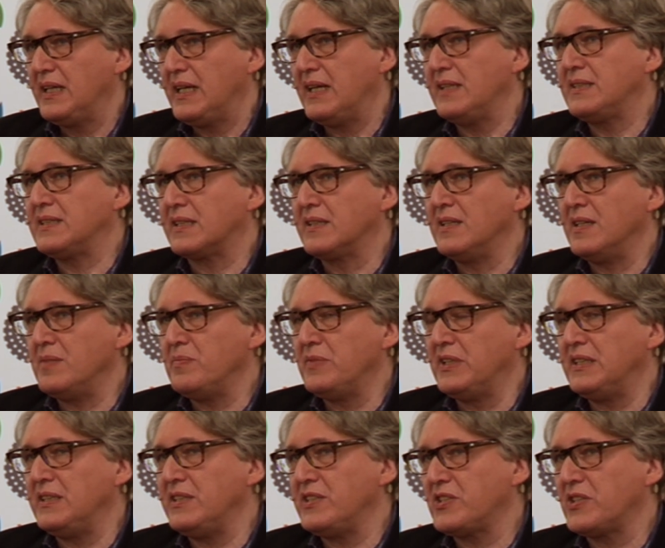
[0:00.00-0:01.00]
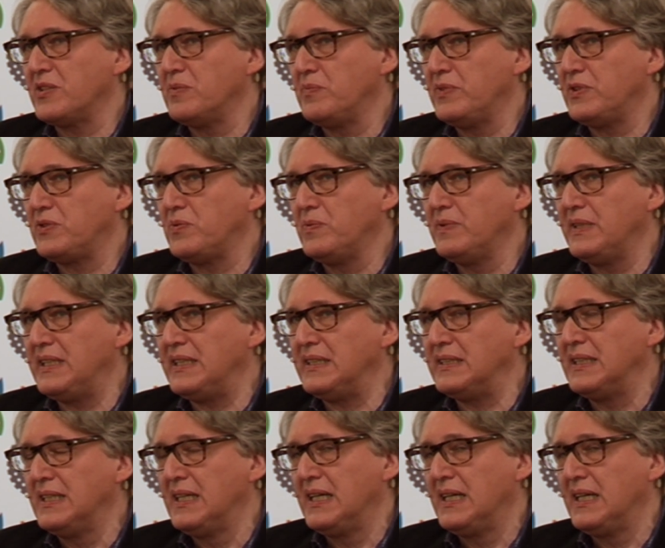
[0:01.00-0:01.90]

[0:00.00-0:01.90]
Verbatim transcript: it's a combination between